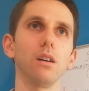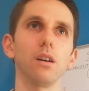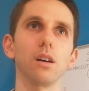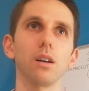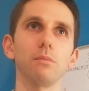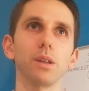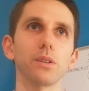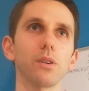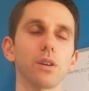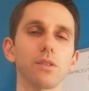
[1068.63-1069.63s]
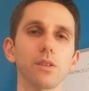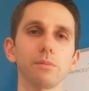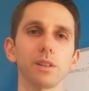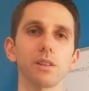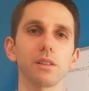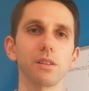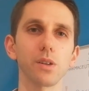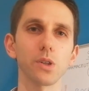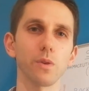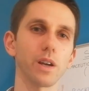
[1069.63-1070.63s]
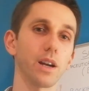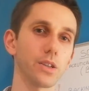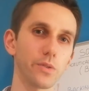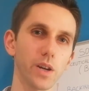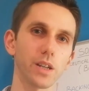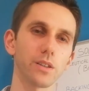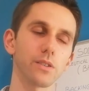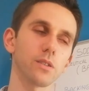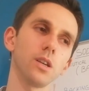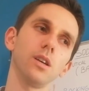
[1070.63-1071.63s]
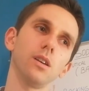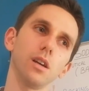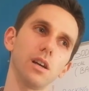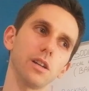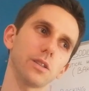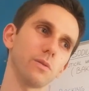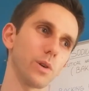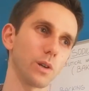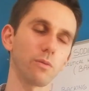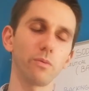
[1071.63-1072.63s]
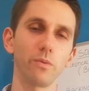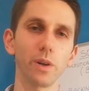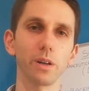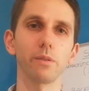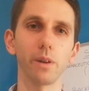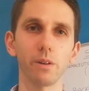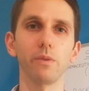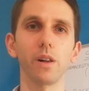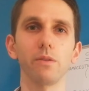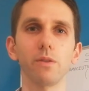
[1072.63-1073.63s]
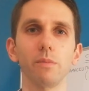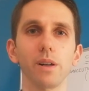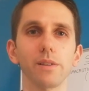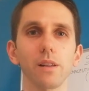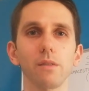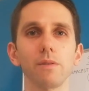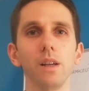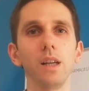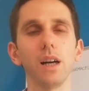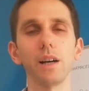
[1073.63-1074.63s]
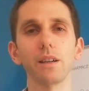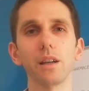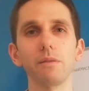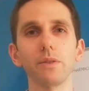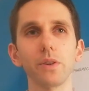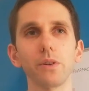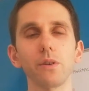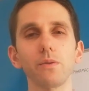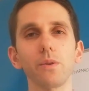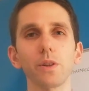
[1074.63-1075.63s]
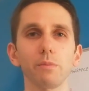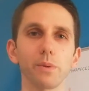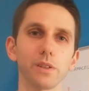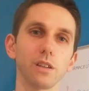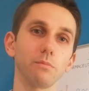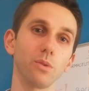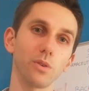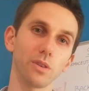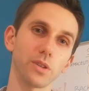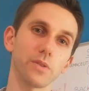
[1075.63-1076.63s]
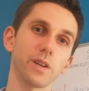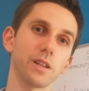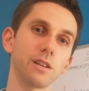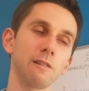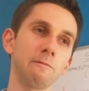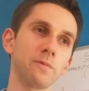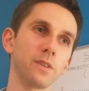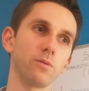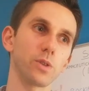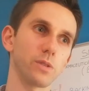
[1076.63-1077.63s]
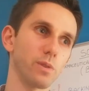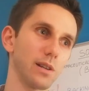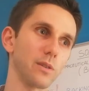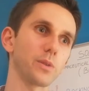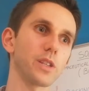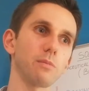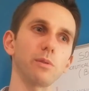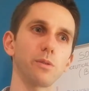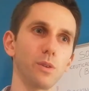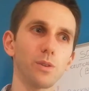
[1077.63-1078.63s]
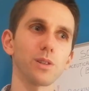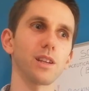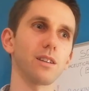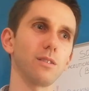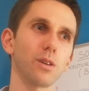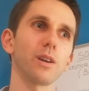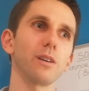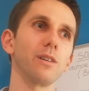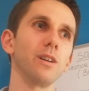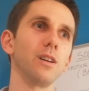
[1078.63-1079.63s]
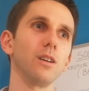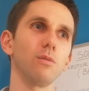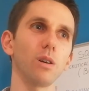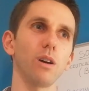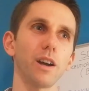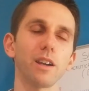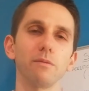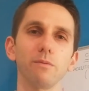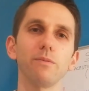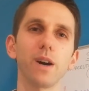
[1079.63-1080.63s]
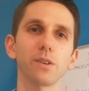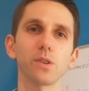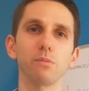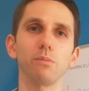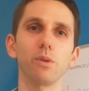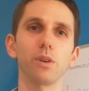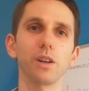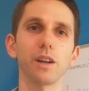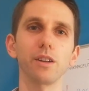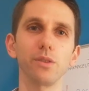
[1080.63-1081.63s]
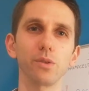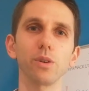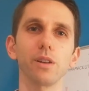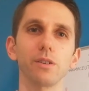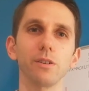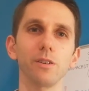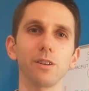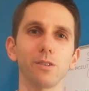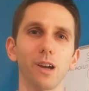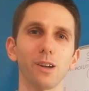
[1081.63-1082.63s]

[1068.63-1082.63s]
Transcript: Uh, I'm not talking something that I didn't try. I tried this and it worked very very well for myself i gave 30 or 40 percent more on the training which is very noticeable you notice like okay well i can function more and i can do it you know